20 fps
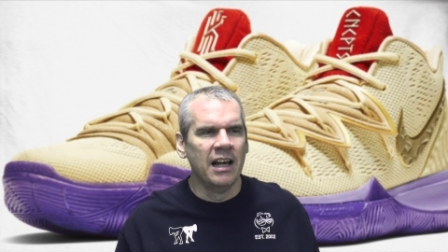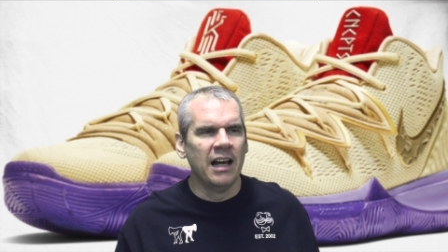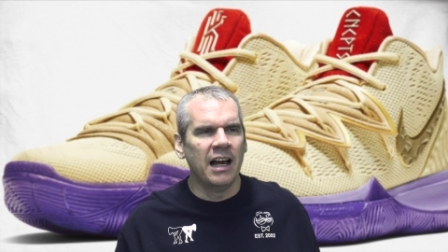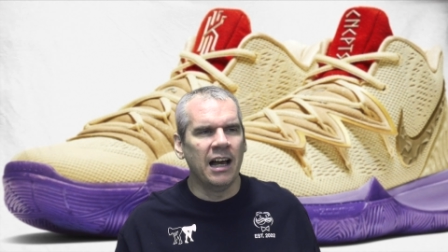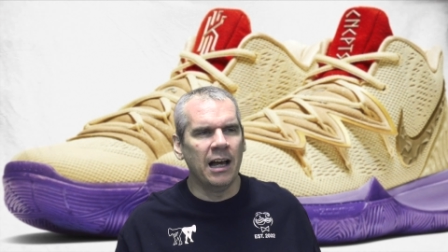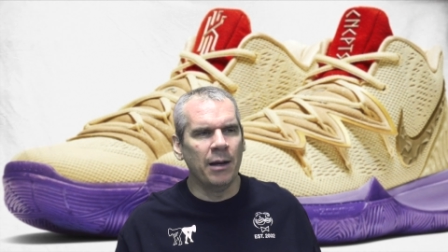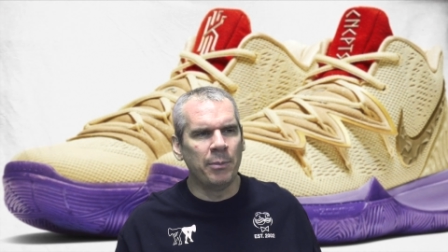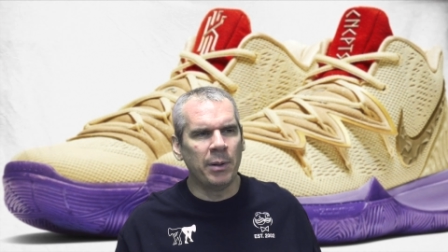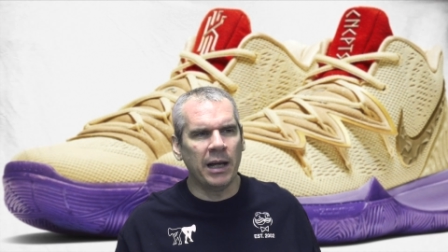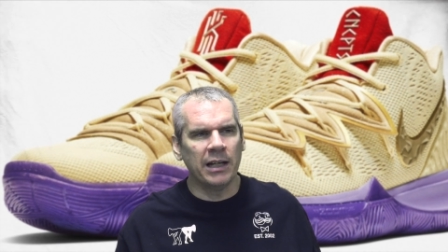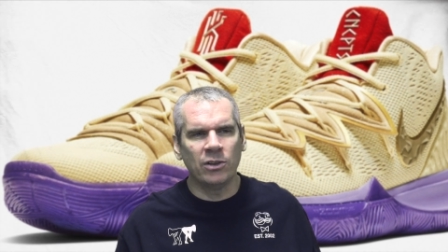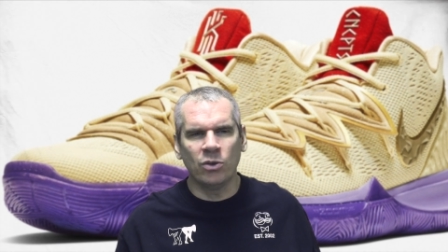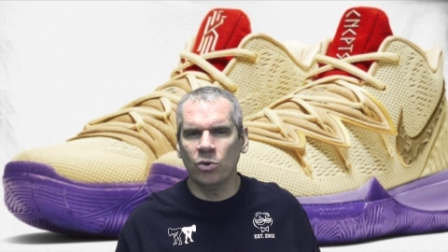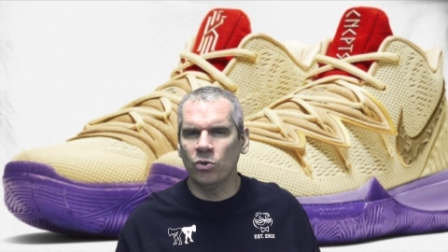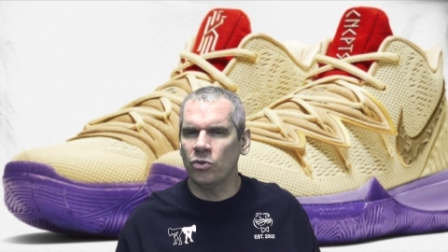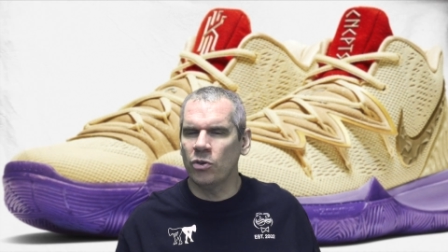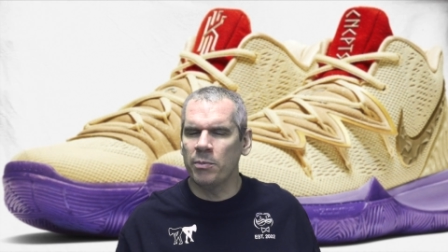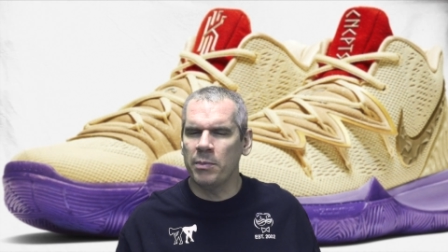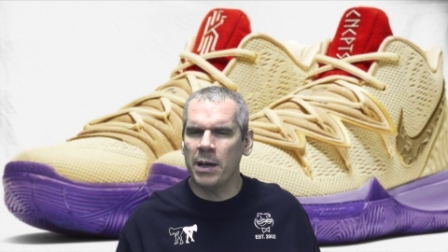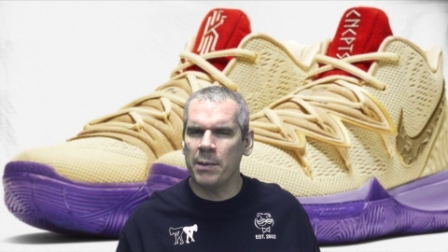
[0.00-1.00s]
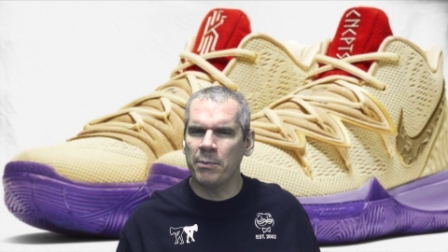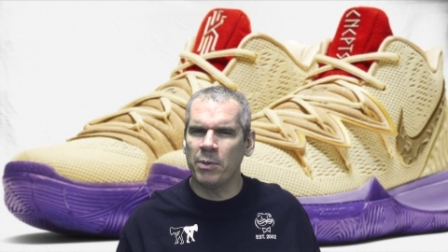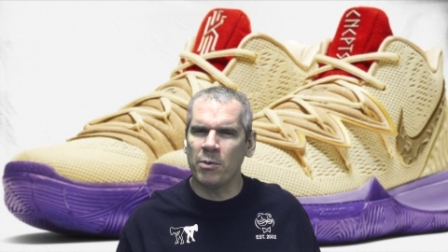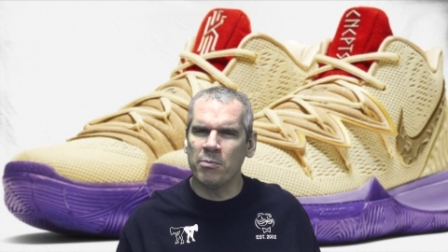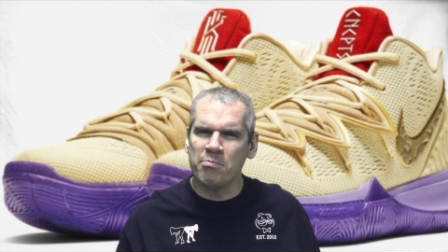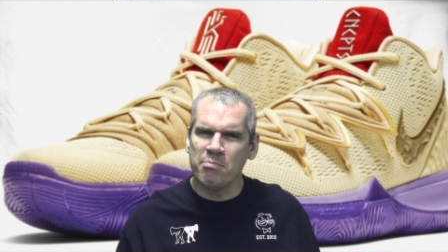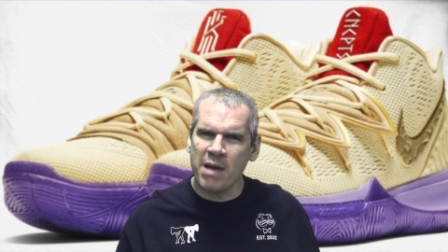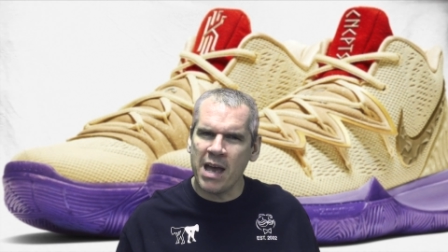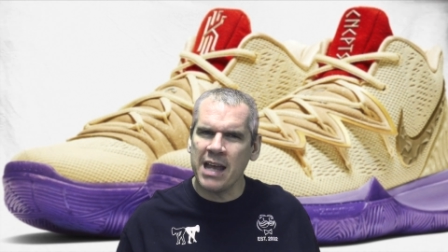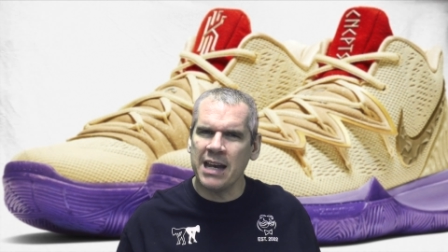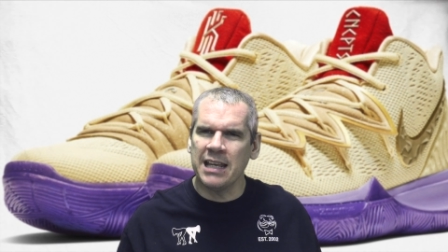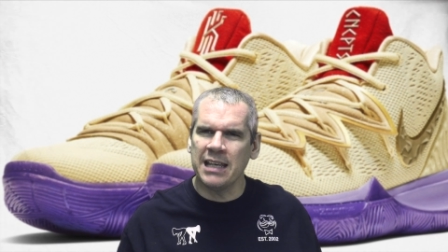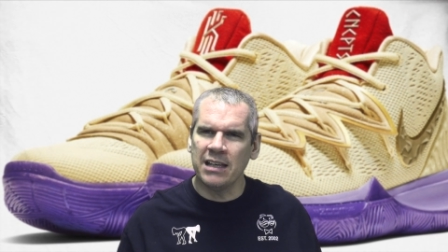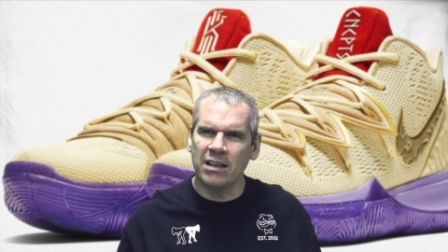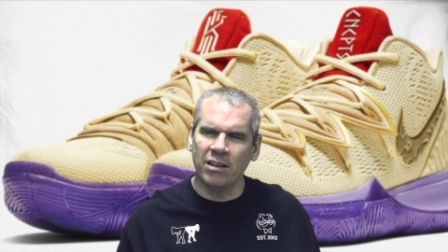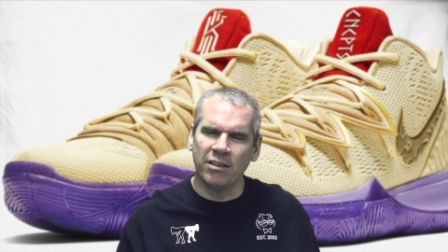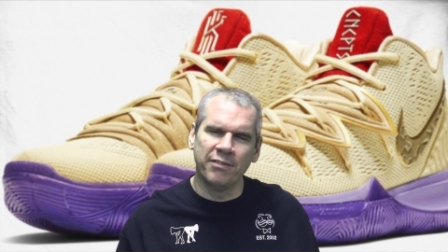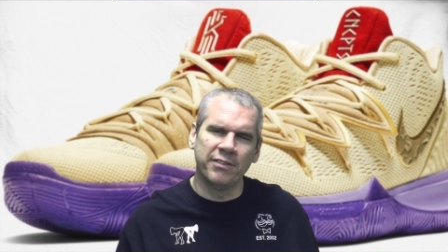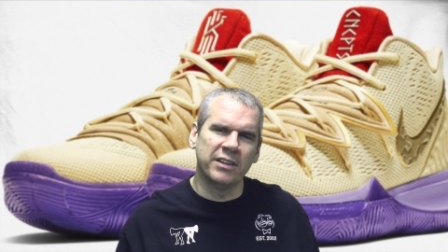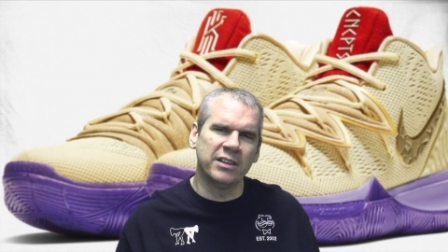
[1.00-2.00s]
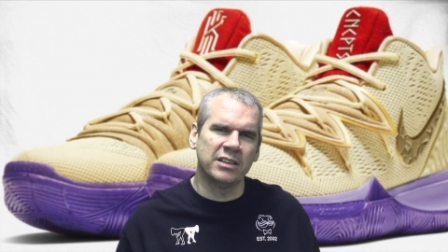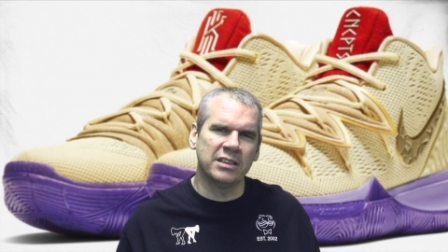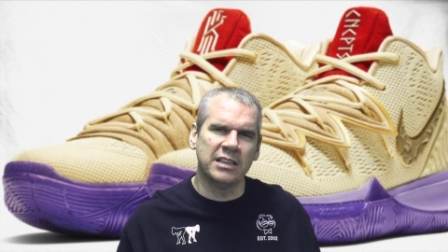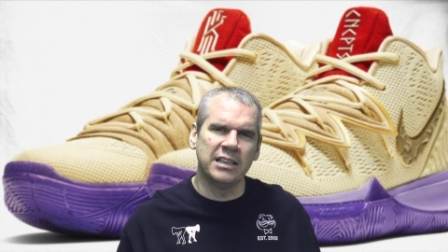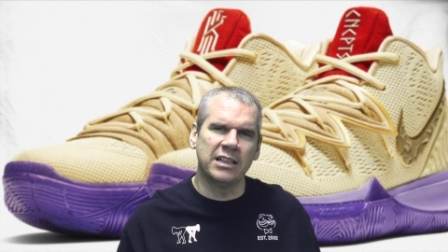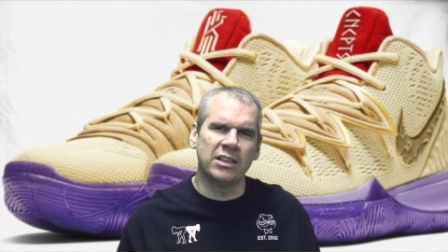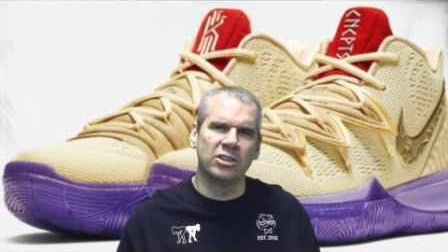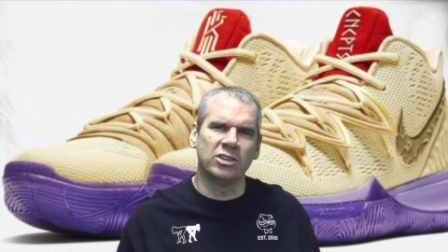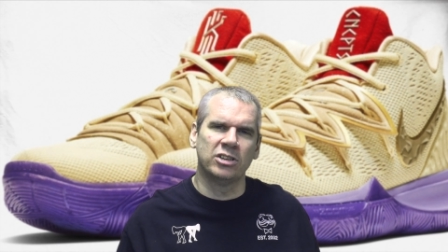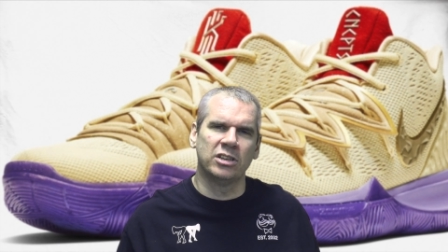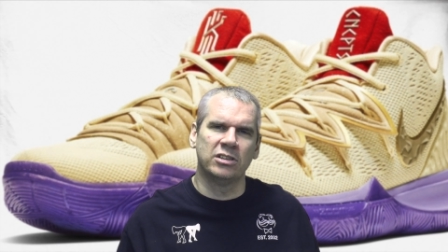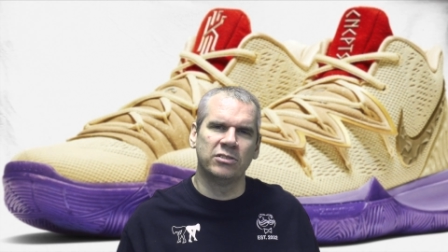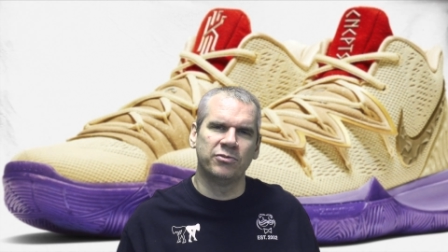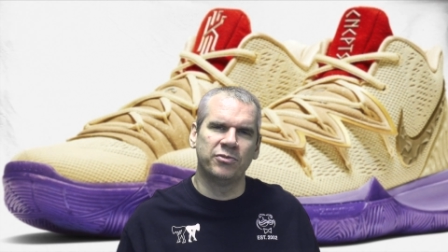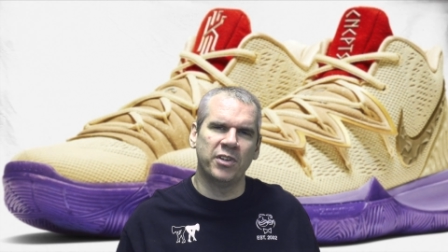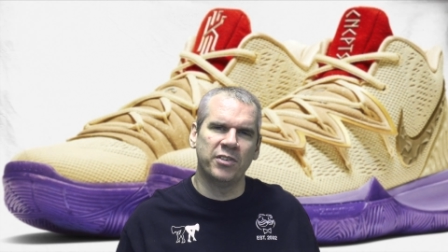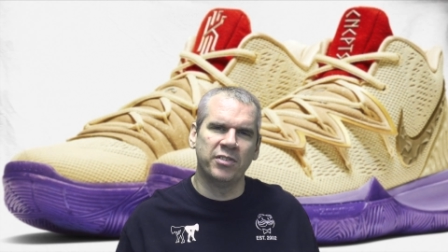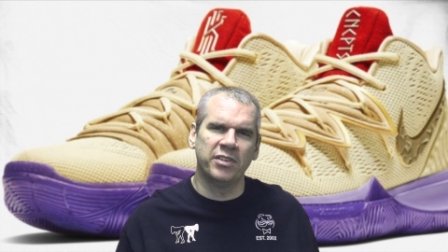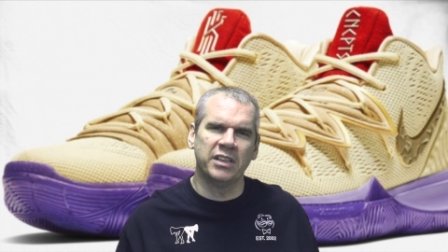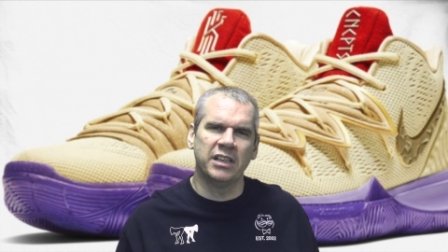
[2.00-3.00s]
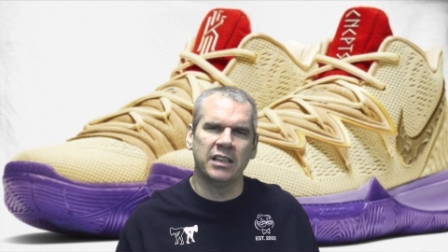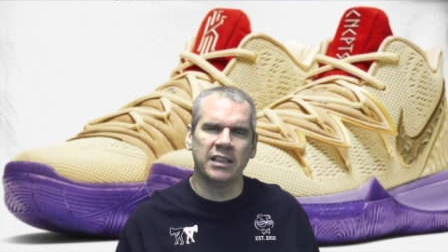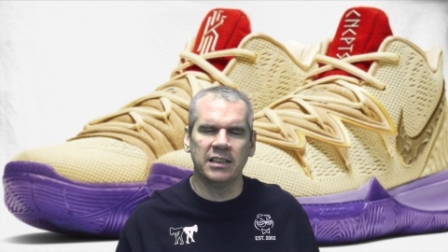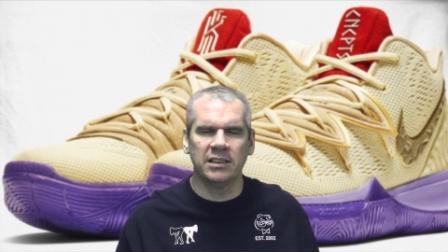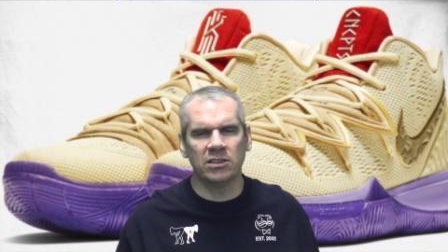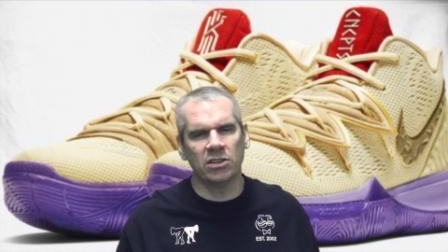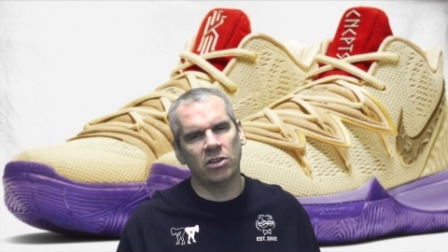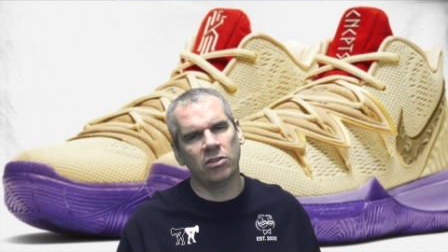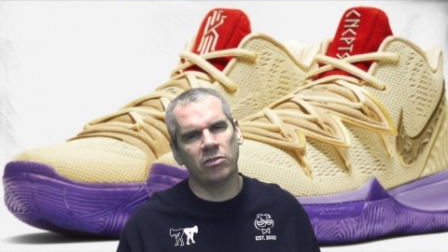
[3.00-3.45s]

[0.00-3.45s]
uh, but I don't remember many of the sneakers as vividly as, I,